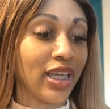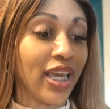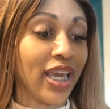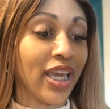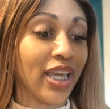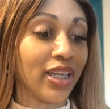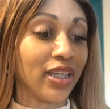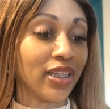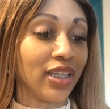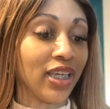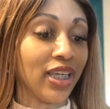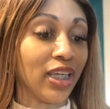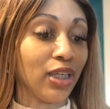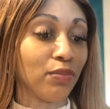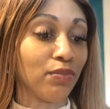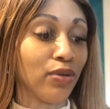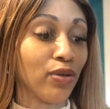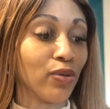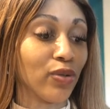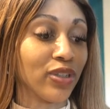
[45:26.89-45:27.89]
and
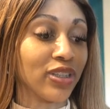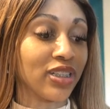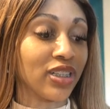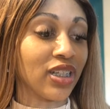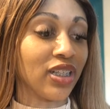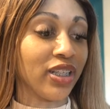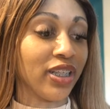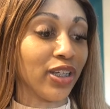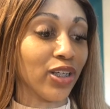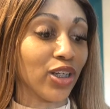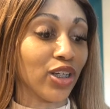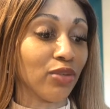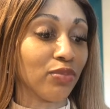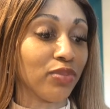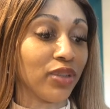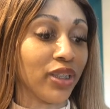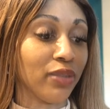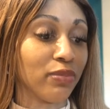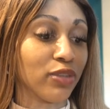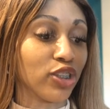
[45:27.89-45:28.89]
keep pores clear of
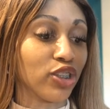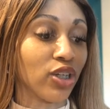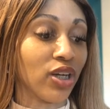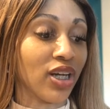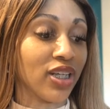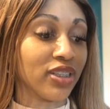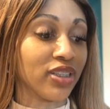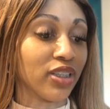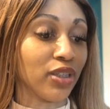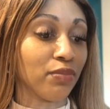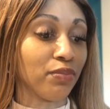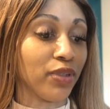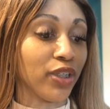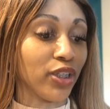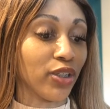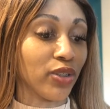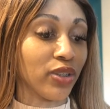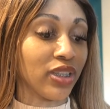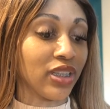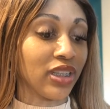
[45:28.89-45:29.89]
blemish causing
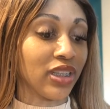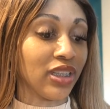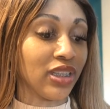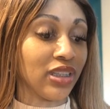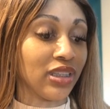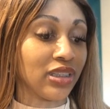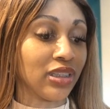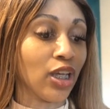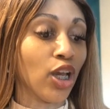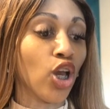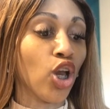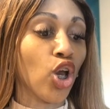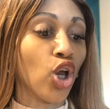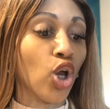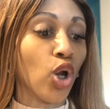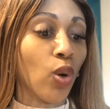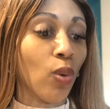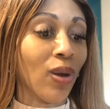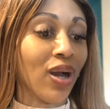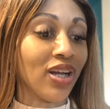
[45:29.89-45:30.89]
impurities
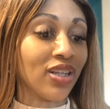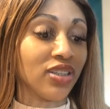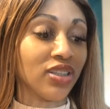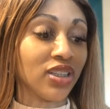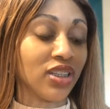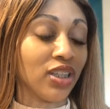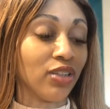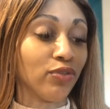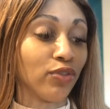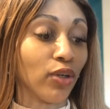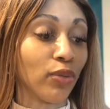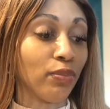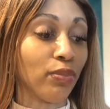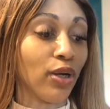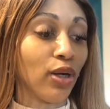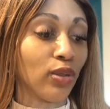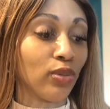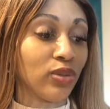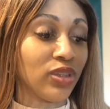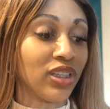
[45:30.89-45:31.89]
while delivering
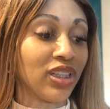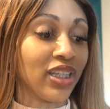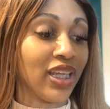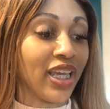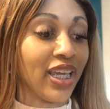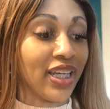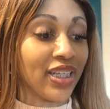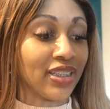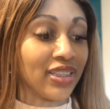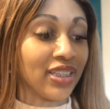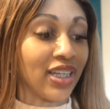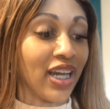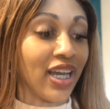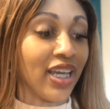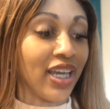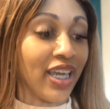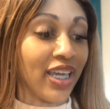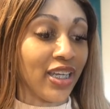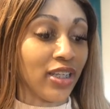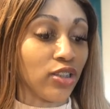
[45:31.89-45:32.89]
potent
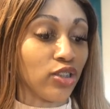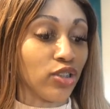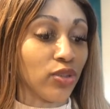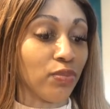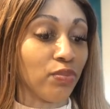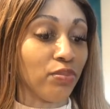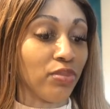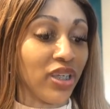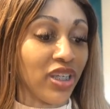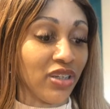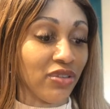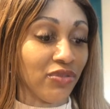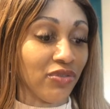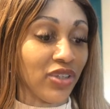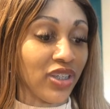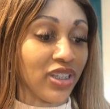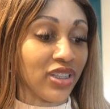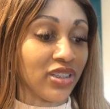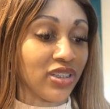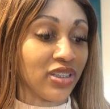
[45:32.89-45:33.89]
anti-aging
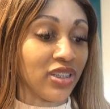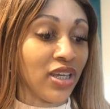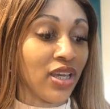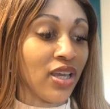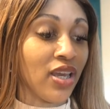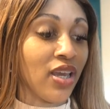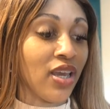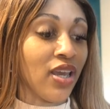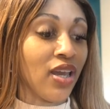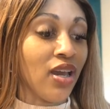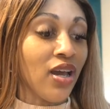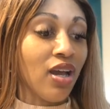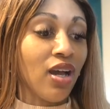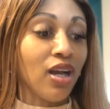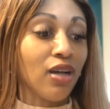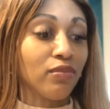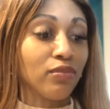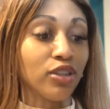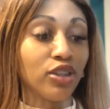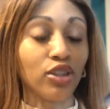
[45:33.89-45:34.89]
benefits.
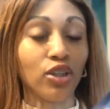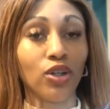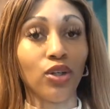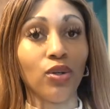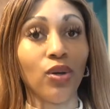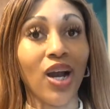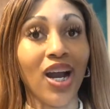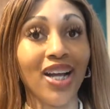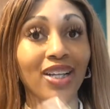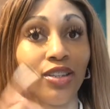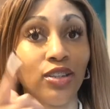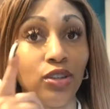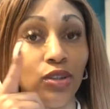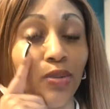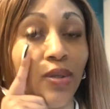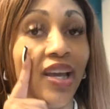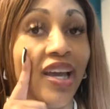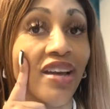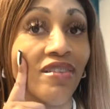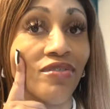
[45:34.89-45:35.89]
So I
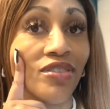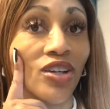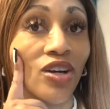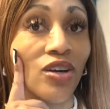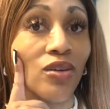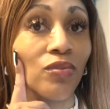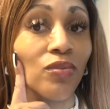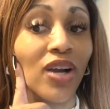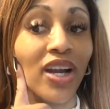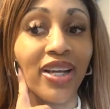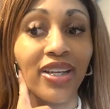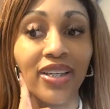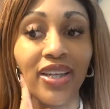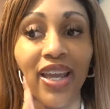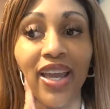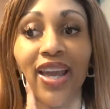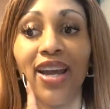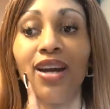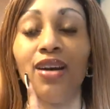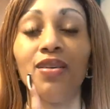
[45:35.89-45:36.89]
do have it on right
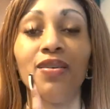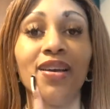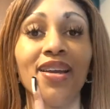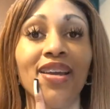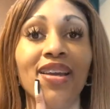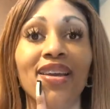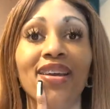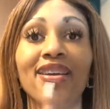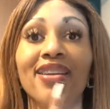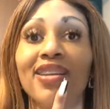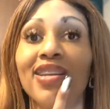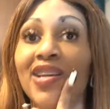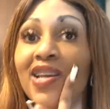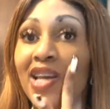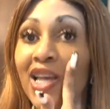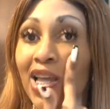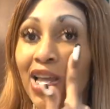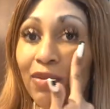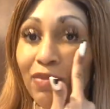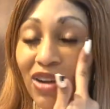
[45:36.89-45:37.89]
now and
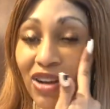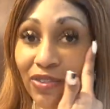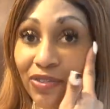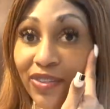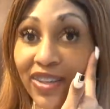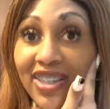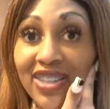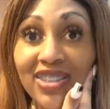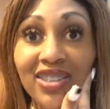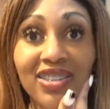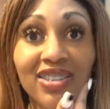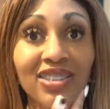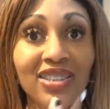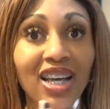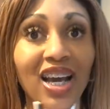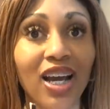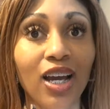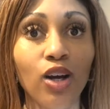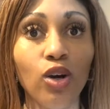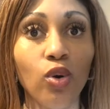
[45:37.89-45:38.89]
my face is
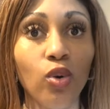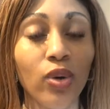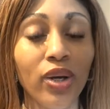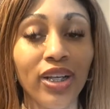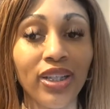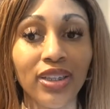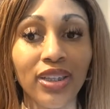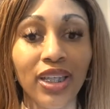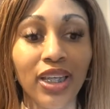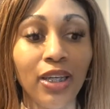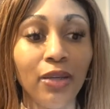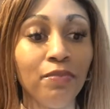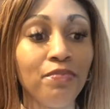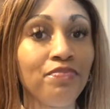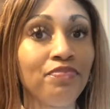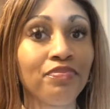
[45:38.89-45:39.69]
not oily.